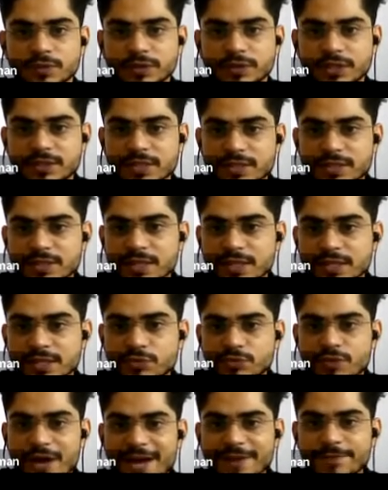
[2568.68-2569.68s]
This is a
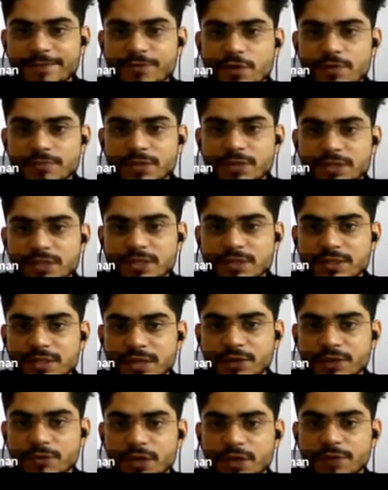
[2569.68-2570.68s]
square form, this is
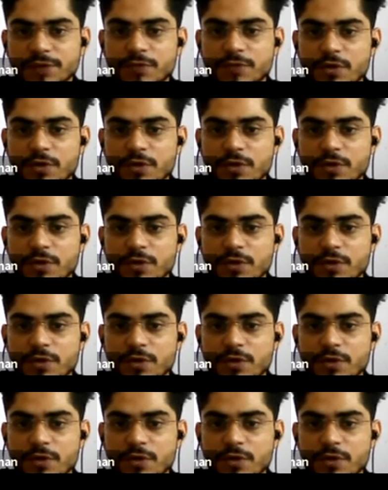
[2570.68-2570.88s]
circular